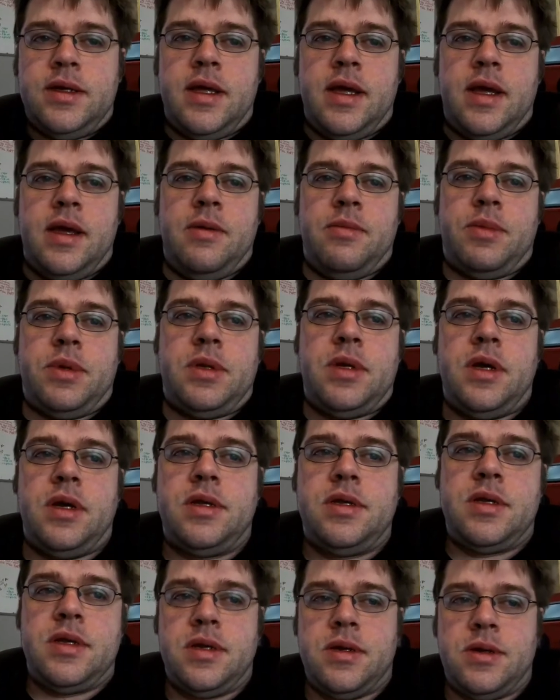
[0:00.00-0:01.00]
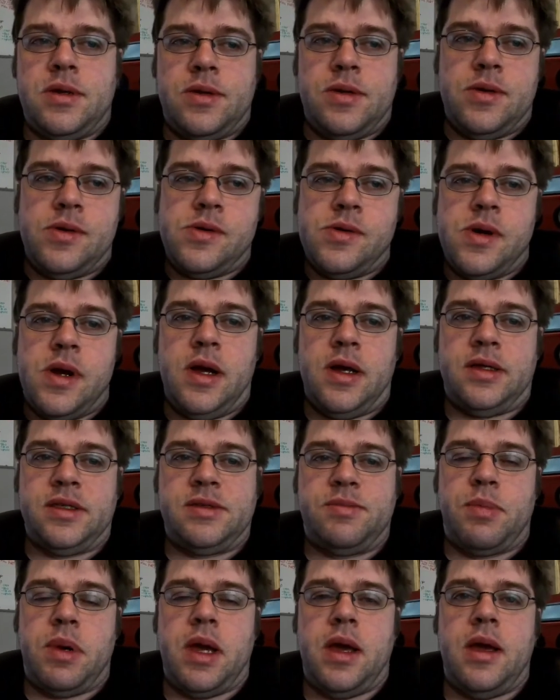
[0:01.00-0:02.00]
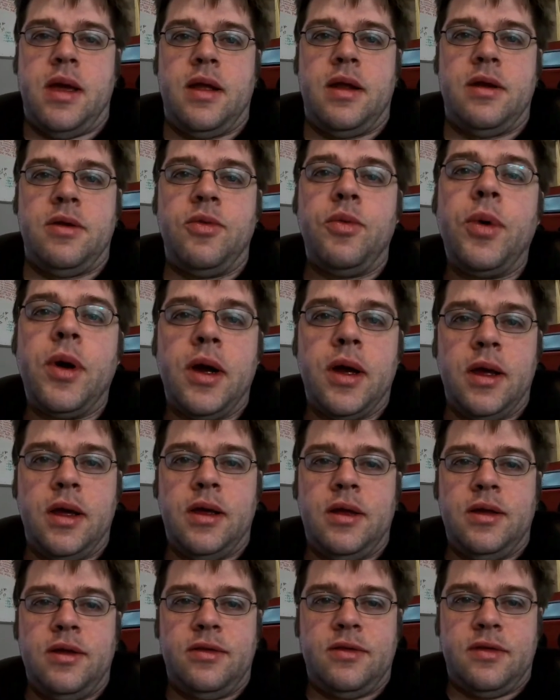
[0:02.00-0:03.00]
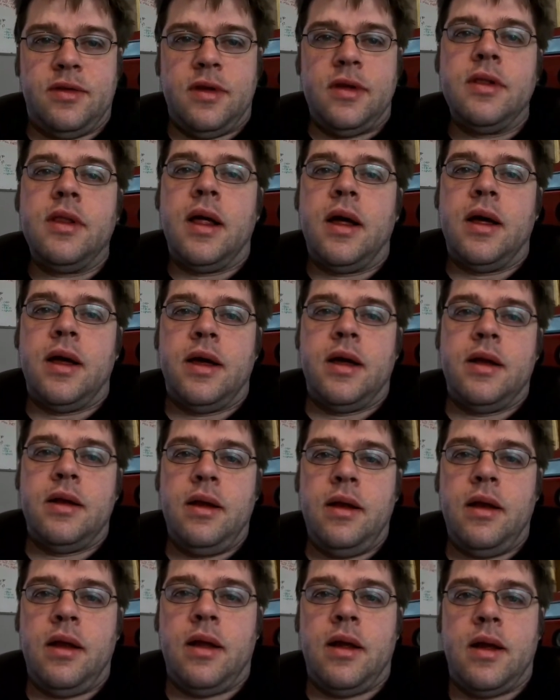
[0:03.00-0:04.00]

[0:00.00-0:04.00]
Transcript: Attempt to expand my EDC line.